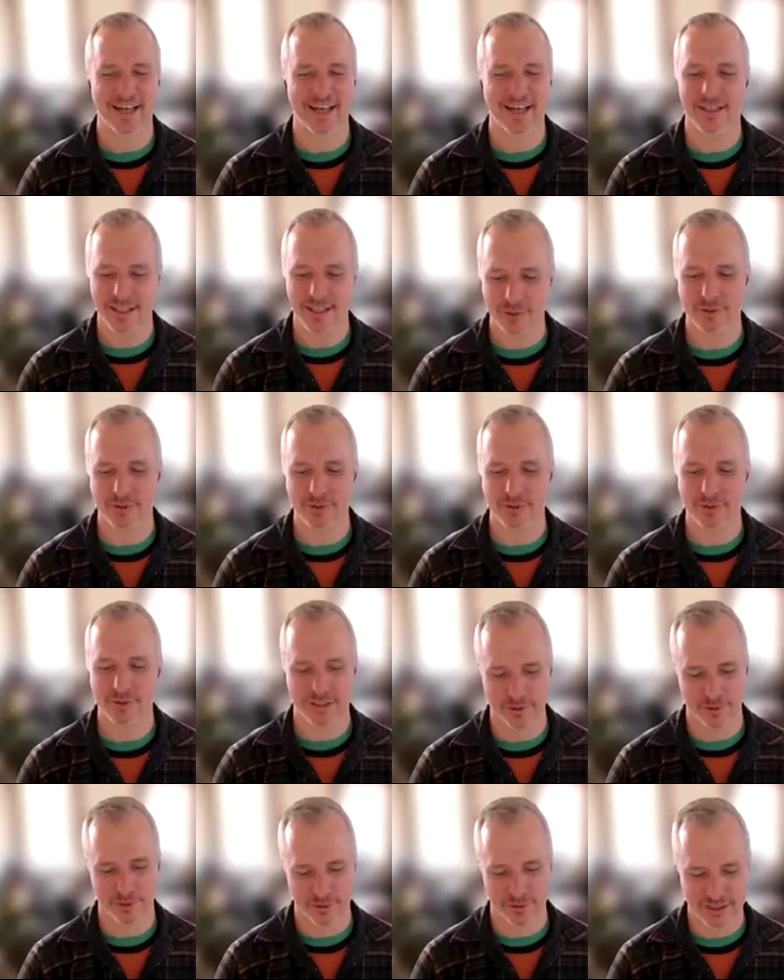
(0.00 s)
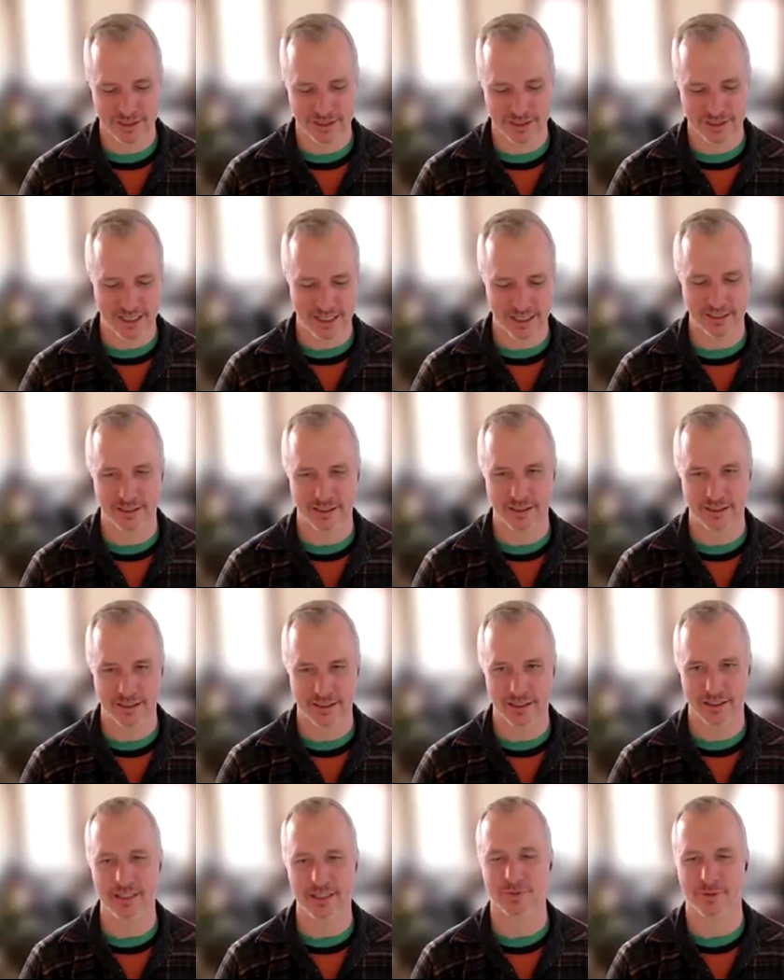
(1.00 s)
I think it was that we were selling,
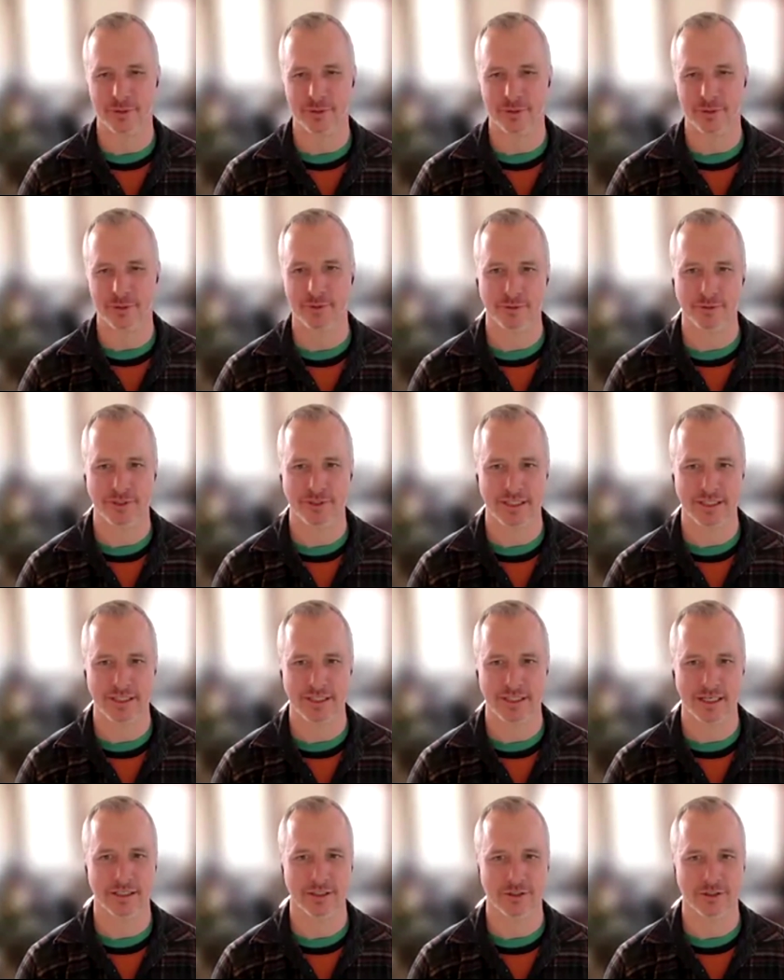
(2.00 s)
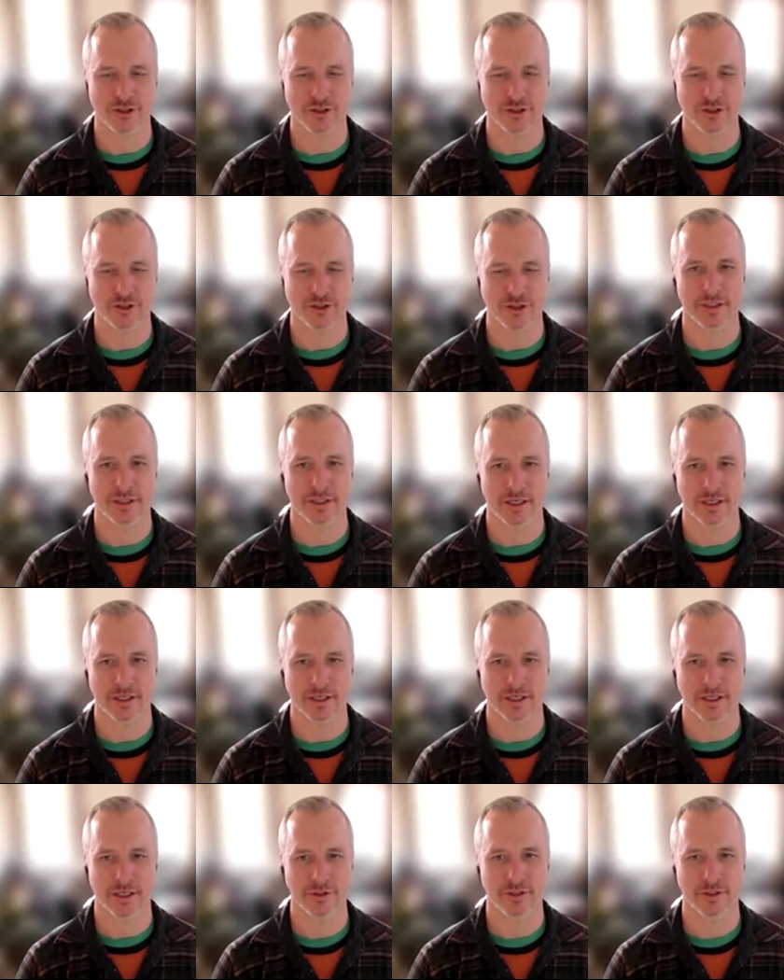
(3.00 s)
that's what it was, we were selling German
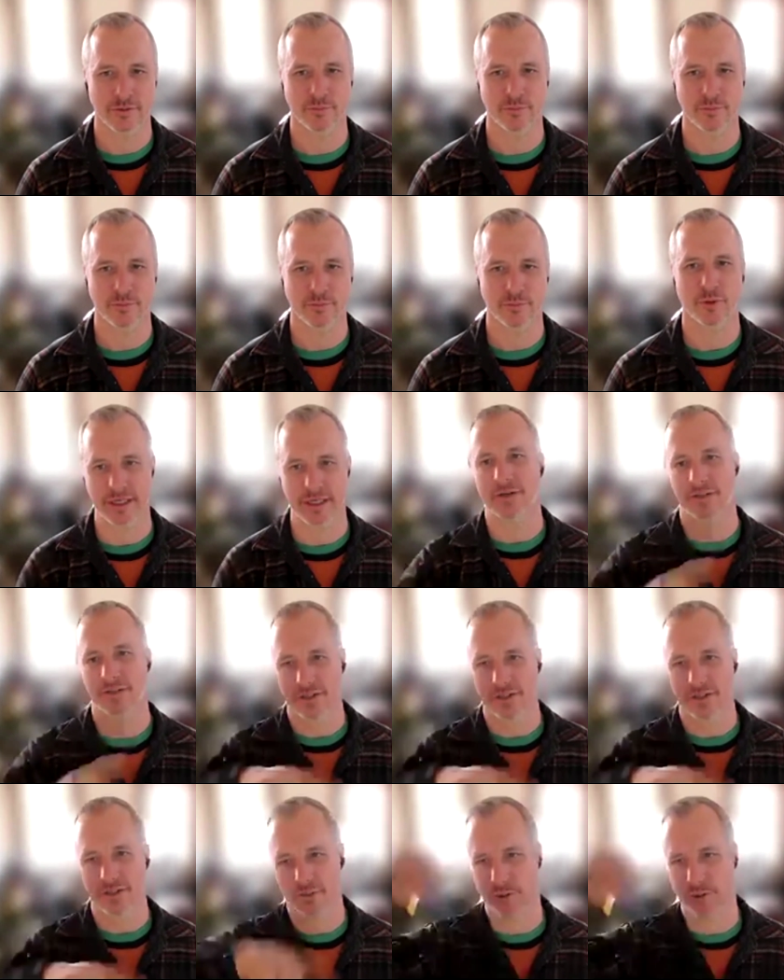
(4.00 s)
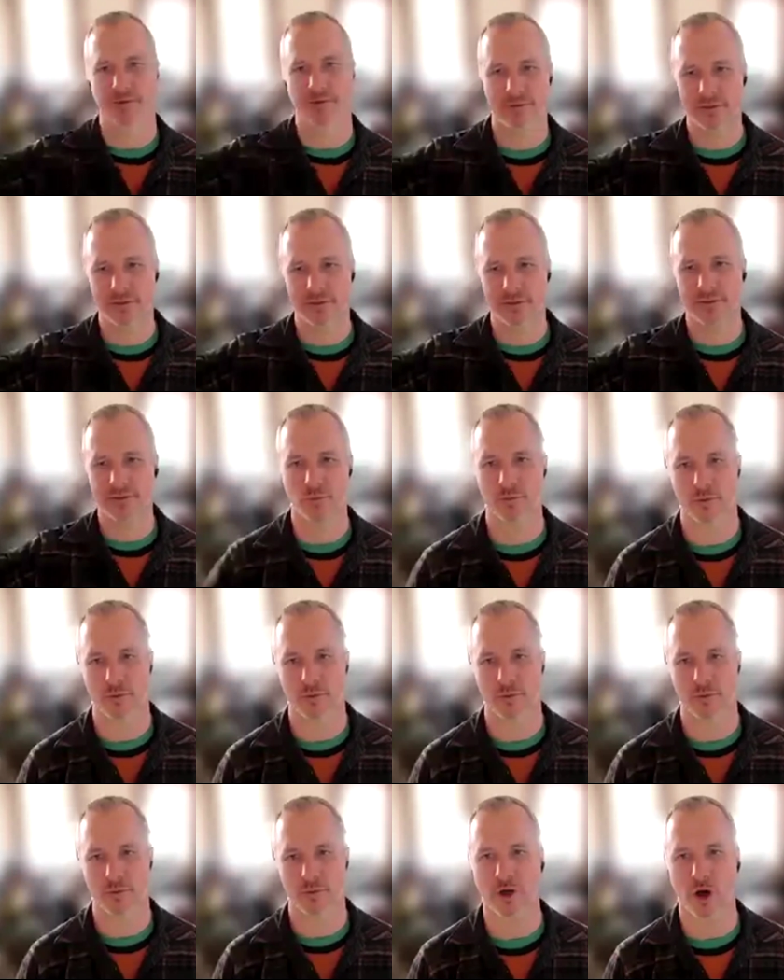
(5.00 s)
and Union, but we announced that
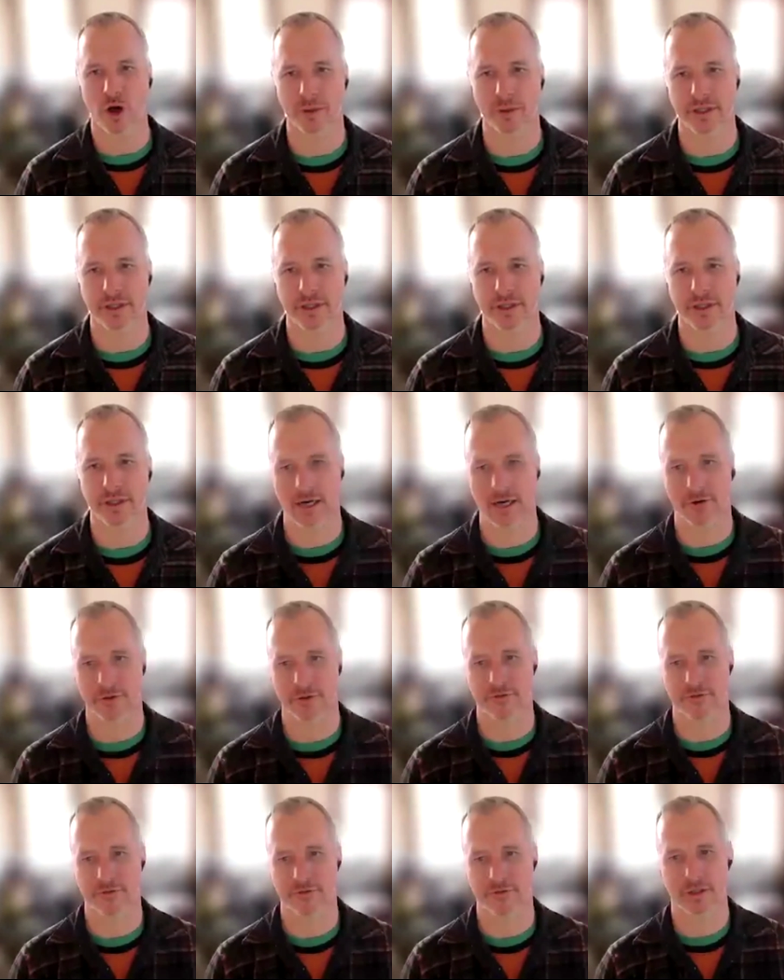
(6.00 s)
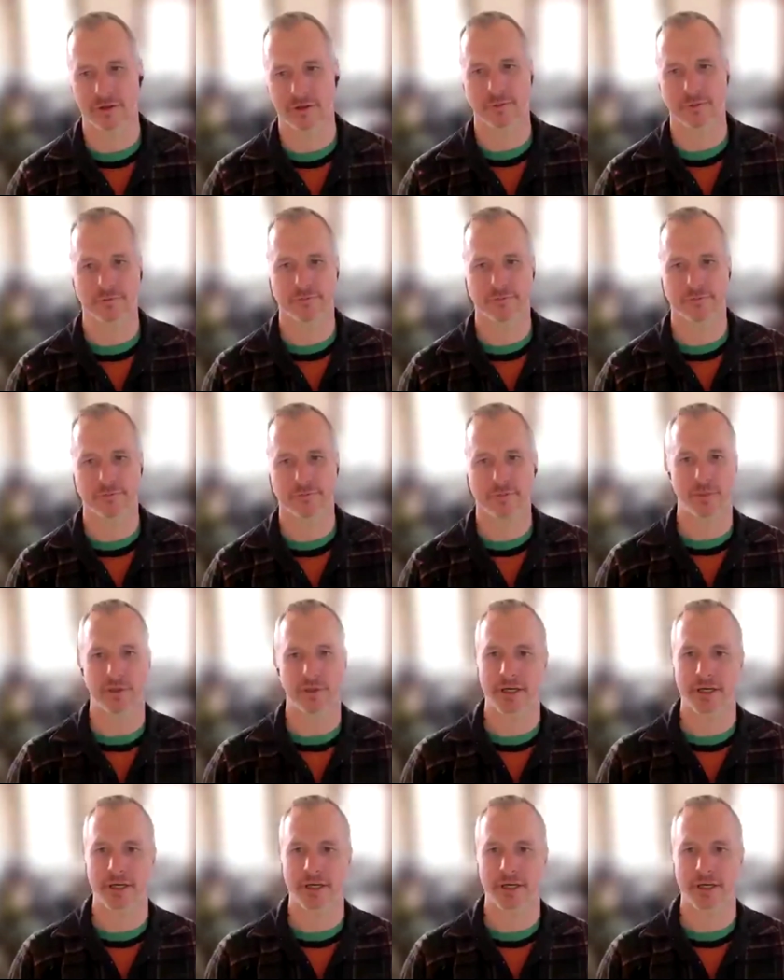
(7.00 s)
we'd open the lottery for the
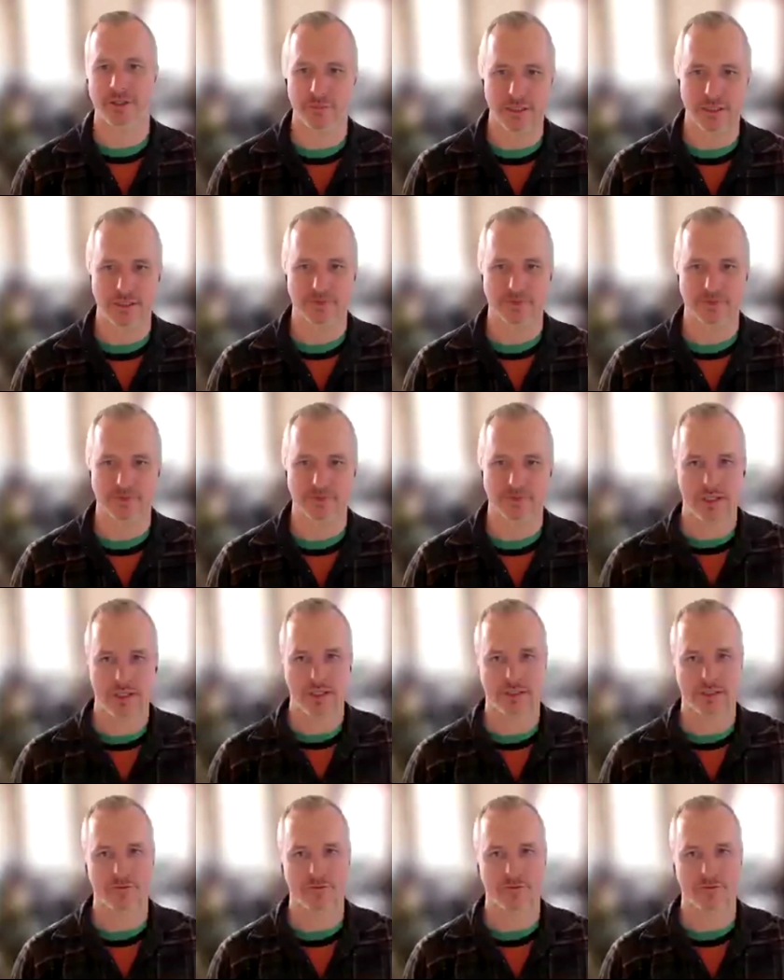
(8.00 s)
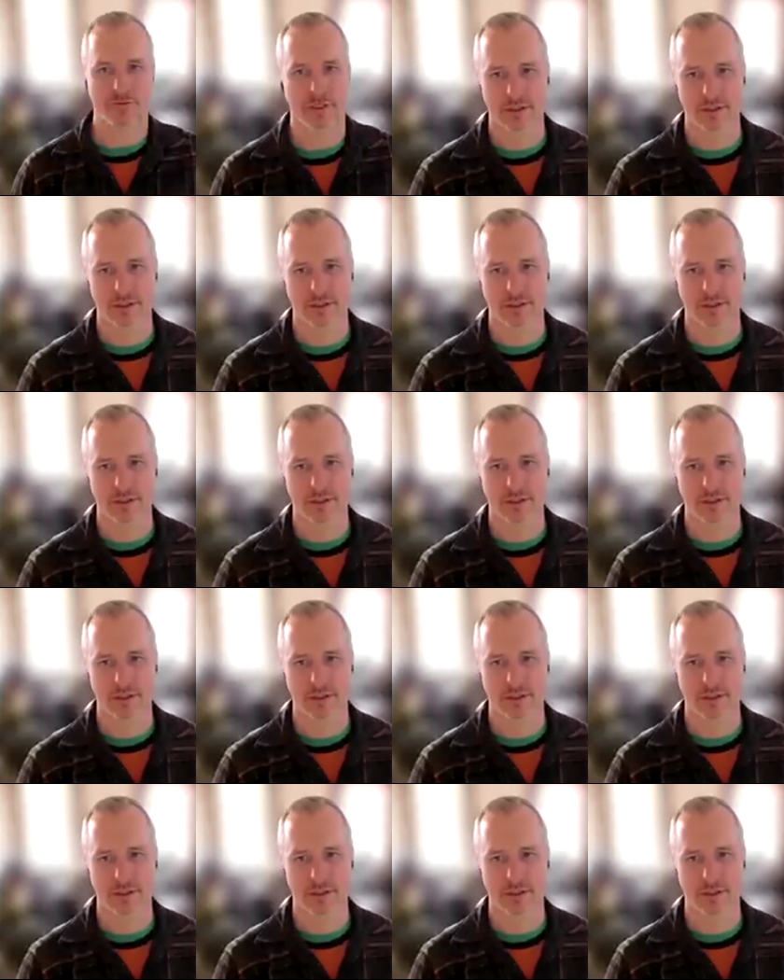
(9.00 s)
application process for next 3.